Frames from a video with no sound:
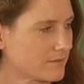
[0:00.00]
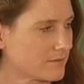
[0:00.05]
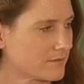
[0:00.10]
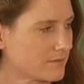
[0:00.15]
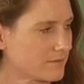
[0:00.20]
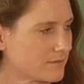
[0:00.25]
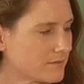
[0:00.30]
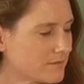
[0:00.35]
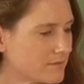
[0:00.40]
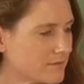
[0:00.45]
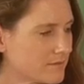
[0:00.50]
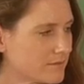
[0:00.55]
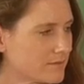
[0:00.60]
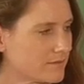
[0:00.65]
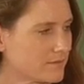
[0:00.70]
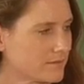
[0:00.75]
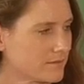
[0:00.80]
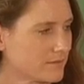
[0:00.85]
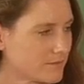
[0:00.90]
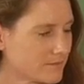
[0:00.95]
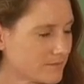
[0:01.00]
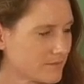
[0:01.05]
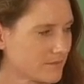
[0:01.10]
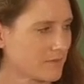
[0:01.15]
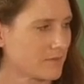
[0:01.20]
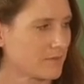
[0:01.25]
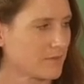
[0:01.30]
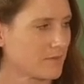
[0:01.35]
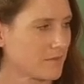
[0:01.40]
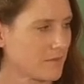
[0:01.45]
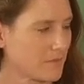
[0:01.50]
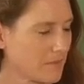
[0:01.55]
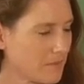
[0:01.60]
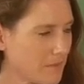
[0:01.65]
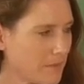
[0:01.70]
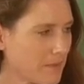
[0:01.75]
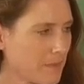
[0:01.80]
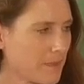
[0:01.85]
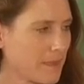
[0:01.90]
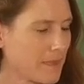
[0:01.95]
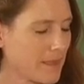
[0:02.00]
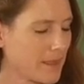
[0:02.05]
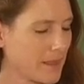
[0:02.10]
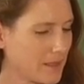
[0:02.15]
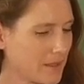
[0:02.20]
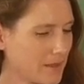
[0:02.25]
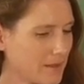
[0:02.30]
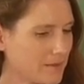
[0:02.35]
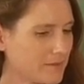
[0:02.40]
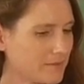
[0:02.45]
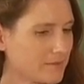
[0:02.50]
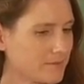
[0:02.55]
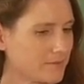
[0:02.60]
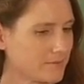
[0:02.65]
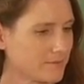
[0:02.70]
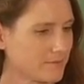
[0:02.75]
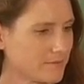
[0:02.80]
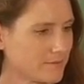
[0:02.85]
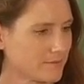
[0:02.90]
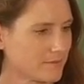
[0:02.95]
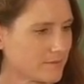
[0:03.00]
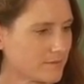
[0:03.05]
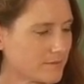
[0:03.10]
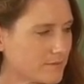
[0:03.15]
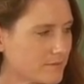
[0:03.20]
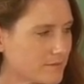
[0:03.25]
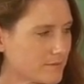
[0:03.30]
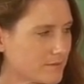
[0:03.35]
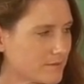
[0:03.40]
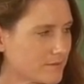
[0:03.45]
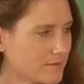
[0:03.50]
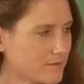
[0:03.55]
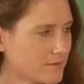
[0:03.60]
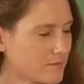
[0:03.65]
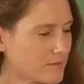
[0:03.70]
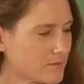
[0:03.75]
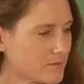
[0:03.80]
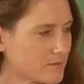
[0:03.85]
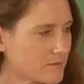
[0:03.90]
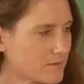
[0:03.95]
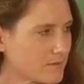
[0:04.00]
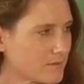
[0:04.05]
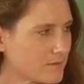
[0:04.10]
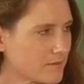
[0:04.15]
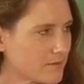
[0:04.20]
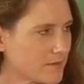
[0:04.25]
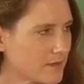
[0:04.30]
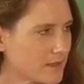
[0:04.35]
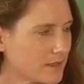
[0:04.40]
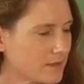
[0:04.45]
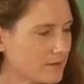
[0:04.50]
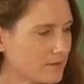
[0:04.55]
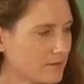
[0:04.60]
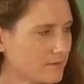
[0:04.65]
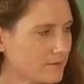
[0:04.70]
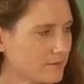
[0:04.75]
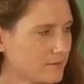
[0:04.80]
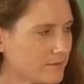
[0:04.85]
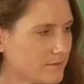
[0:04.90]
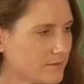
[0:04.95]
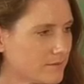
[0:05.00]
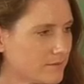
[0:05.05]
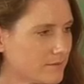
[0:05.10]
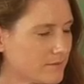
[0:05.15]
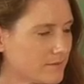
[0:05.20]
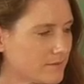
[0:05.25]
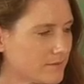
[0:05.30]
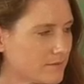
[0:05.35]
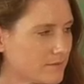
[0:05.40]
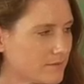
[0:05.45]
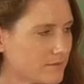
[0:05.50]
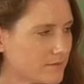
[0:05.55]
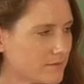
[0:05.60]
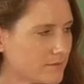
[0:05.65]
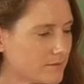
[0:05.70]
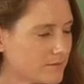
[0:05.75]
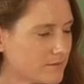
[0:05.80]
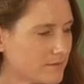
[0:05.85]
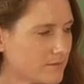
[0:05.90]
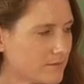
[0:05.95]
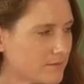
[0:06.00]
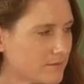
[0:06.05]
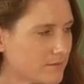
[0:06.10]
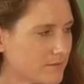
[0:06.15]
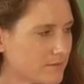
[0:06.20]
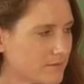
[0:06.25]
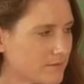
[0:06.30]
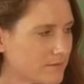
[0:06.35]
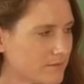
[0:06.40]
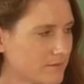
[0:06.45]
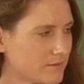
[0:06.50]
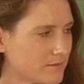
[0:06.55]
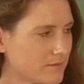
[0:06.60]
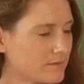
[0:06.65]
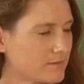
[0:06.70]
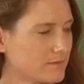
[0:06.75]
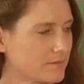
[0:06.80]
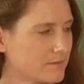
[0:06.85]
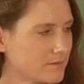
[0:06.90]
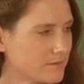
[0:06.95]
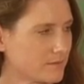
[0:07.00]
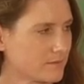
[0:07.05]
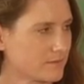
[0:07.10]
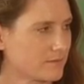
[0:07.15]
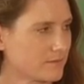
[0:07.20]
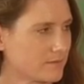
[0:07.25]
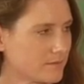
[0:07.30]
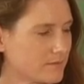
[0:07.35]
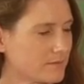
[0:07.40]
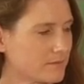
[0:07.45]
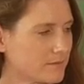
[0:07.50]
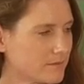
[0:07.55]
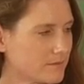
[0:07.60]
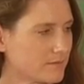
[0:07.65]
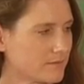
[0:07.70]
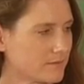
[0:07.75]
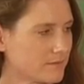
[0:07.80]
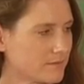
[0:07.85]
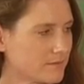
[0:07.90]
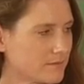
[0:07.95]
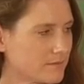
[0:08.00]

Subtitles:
This person isn't speaking.